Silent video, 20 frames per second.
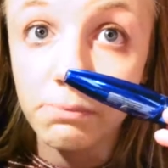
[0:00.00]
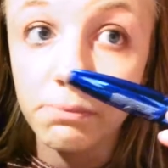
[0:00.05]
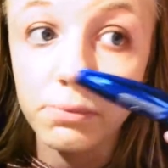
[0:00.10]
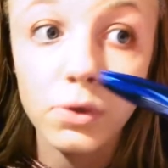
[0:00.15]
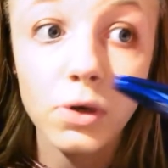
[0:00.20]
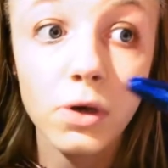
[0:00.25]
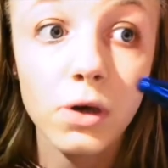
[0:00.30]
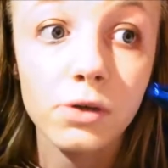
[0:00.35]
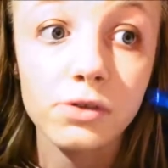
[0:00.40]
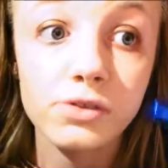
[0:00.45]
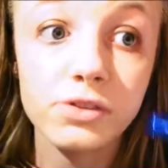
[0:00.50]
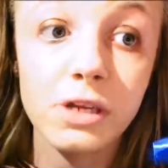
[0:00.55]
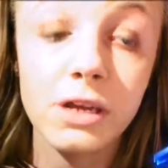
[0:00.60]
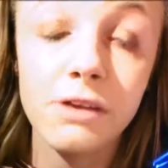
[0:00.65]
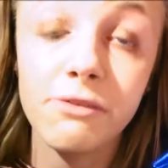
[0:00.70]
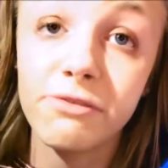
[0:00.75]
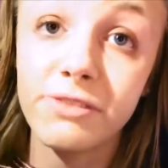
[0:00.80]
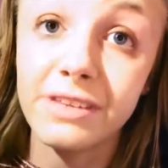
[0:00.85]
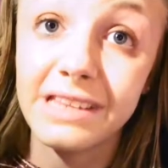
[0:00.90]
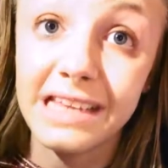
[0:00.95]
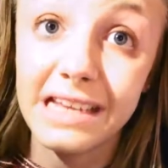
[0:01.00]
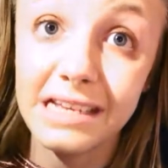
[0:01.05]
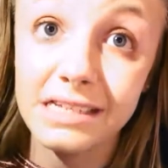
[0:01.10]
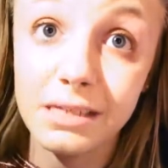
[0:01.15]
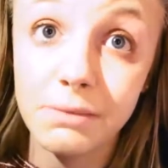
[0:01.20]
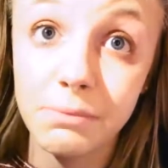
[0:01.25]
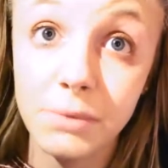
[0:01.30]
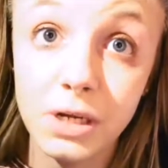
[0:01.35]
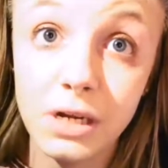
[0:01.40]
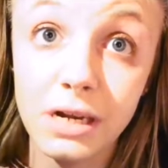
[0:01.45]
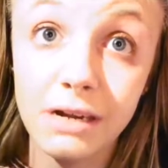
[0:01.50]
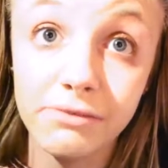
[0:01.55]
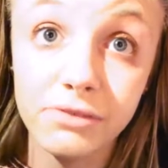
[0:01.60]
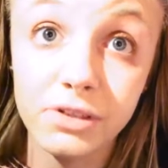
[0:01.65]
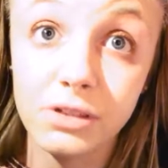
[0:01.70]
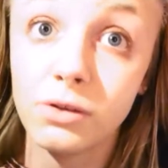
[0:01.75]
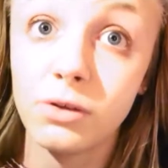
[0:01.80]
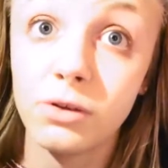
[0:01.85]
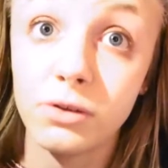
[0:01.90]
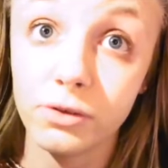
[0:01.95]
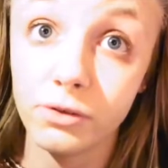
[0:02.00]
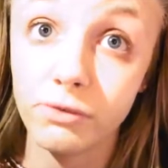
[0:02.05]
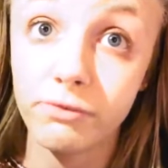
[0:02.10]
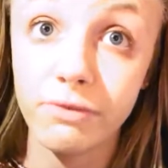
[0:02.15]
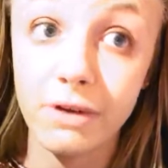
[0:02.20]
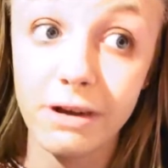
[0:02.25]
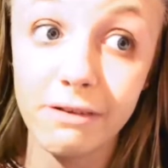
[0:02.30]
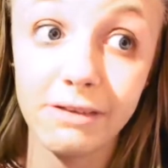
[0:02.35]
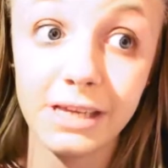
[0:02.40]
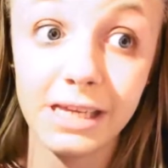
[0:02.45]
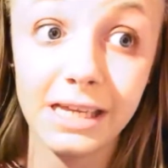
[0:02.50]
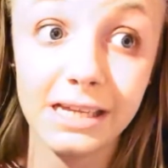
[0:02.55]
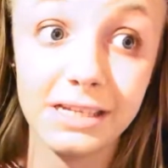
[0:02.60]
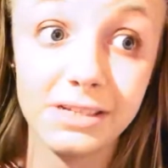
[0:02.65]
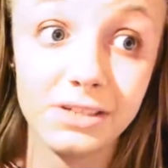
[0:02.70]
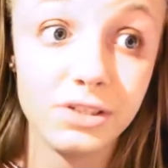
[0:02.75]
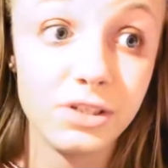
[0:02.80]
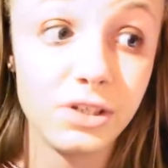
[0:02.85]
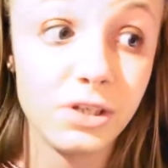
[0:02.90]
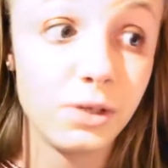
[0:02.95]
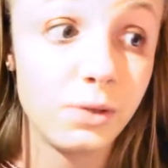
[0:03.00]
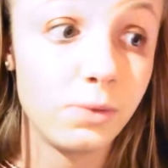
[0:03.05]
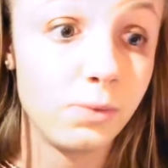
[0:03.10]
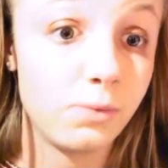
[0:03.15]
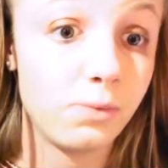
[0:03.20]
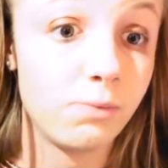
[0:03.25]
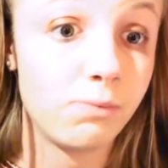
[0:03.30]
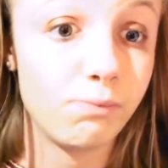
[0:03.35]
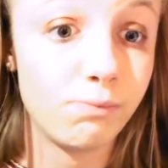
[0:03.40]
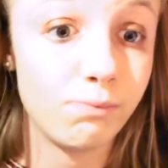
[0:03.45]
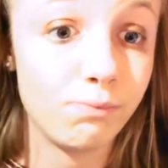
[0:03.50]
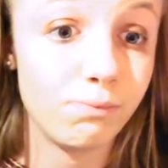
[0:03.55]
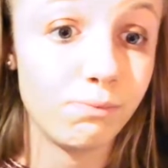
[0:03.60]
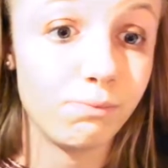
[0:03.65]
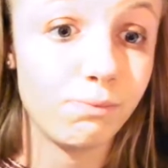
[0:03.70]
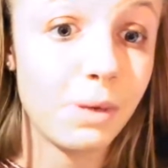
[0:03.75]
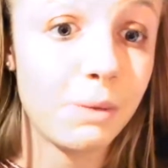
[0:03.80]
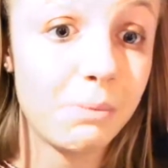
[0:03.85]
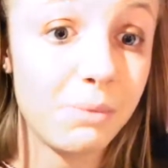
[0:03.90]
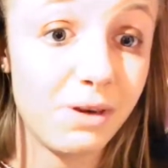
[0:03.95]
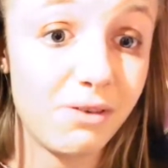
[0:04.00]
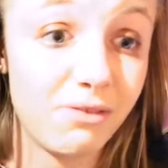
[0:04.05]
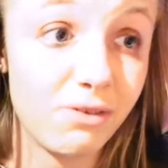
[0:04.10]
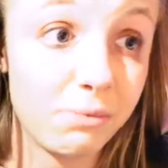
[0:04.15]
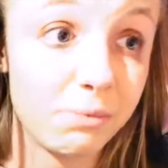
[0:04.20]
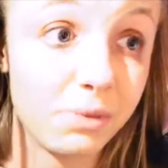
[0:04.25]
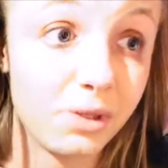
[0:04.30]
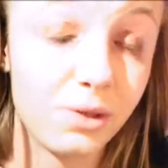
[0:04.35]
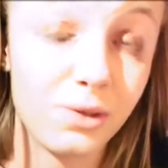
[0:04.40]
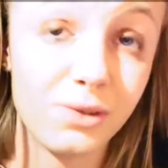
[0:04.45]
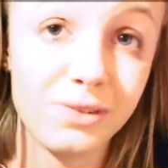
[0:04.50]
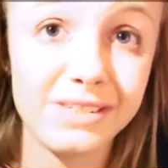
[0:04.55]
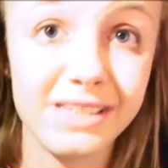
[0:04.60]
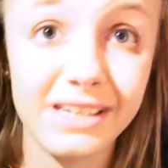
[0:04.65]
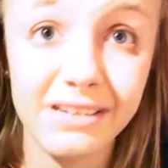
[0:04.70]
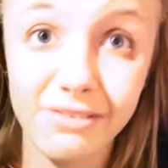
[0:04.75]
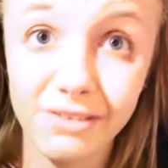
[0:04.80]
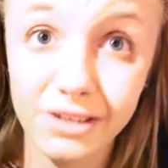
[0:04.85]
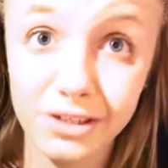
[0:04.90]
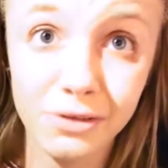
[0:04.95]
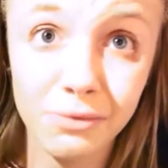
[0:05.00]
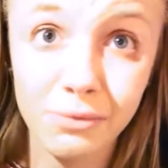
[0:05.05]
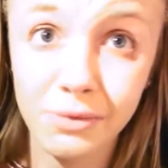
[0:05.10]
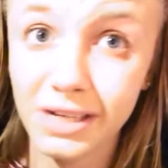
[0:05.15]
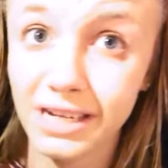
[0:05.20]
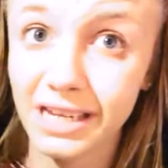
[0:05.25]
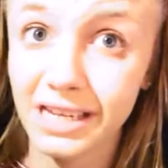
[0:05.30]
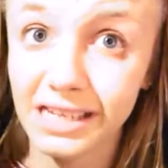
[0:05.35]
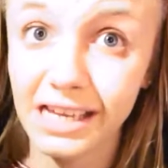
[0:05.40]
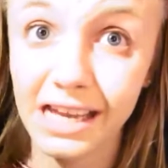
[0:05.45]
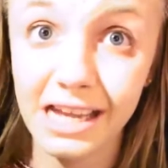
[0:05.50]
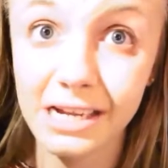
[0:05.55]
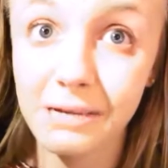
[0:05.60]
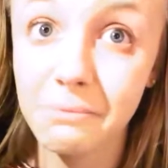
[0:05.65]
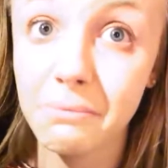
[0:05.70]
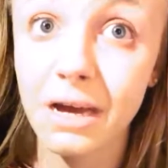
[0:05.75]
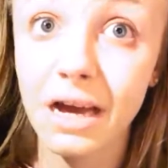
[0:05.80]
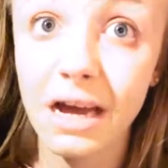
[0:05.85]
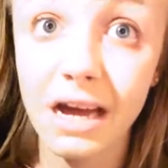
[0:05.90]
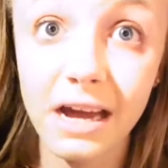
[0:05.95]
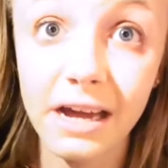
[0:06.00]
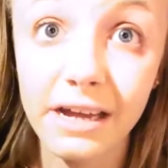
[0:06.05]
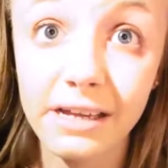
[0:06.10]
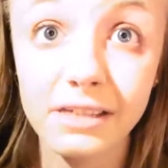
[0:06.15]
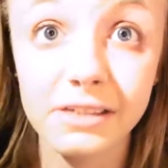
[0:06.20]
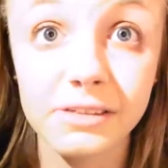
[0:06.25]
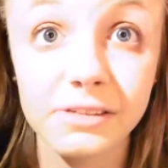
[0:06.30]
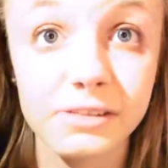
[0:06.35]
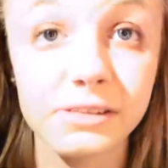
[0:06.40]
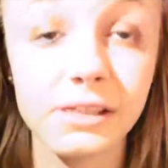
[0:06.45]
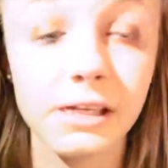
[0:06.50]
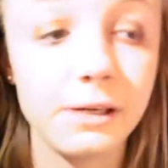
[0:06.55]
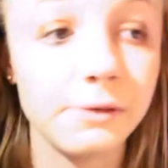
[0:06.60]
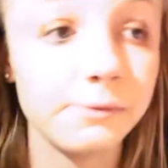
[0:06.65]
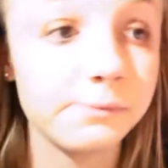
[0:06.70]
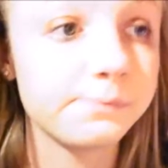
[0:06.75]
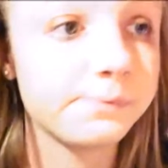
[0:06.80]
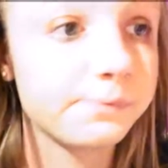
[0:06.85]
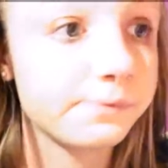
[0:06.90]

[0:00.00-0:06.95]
but for this I'm going to have to look very into my mirror because if I don't want it getting in my eye. So